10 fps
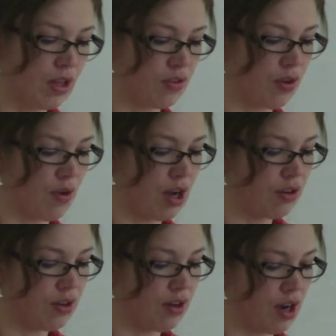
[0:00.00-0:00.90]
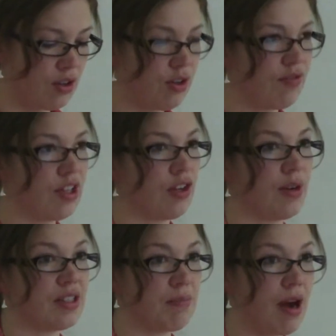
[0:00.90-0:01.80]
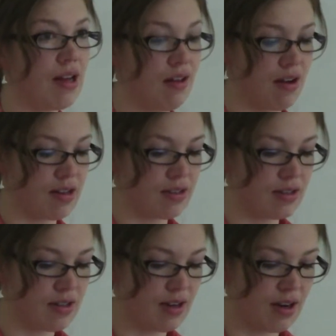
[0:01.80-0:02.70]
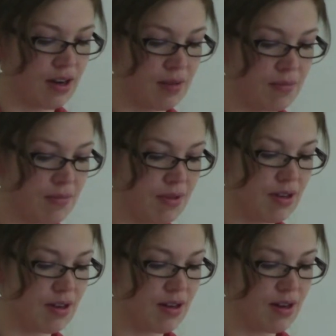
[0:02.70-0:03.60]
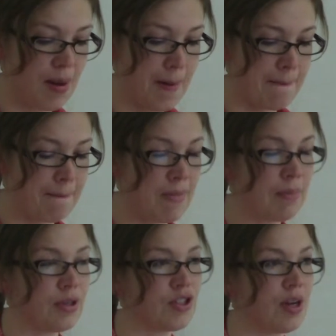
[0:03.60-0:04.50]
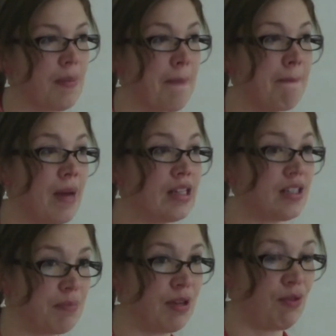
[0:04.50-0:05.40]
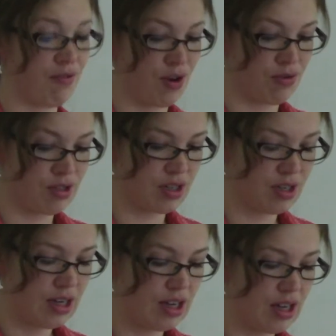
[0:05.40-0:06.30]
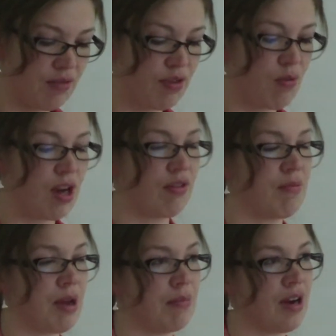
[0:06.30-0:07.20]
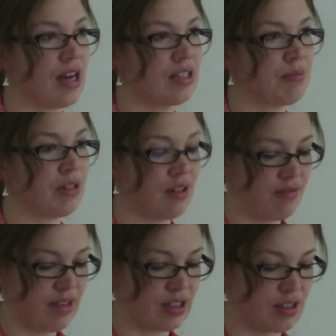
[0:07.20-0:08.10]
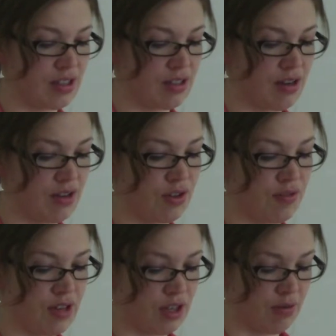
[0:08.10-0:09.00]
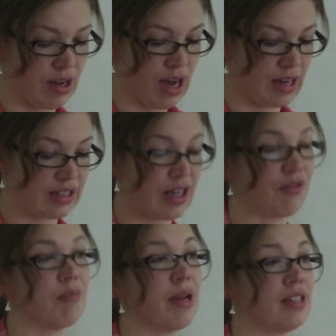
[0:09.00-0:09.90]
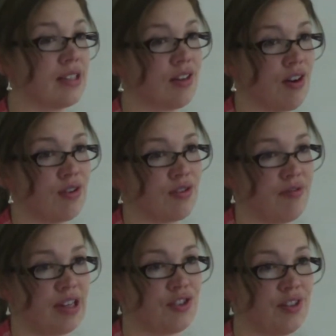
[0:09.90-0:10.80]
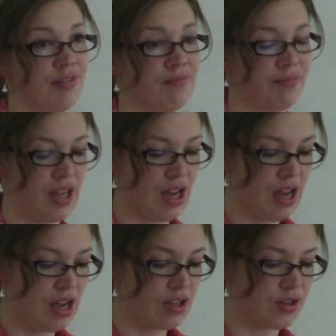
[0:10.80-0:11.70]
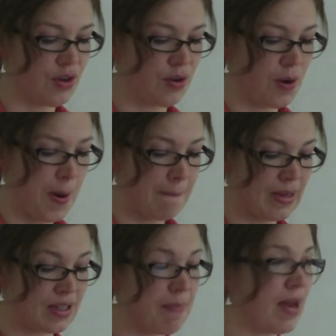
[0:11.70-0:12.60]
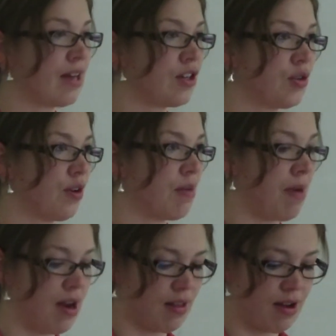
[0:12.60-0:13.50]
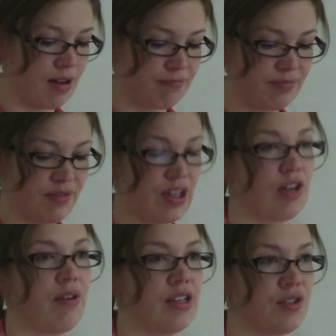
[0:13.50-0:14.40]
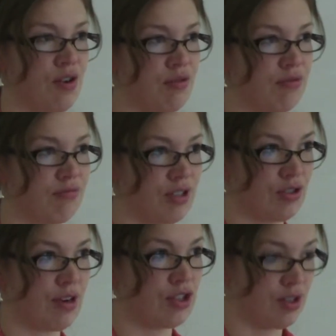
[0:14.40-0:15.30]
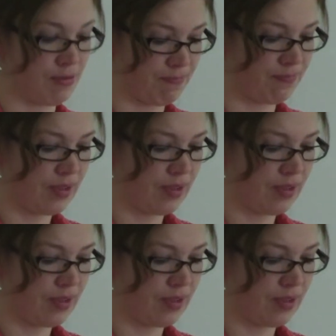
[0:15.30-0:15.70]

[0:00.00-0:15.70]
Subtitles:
So under VQA's bylaws, membership must be revoked if a winery member has been convicted under the VQA Act and remains in contravention. So it's a mandatory bylaw. The VQA has no discretion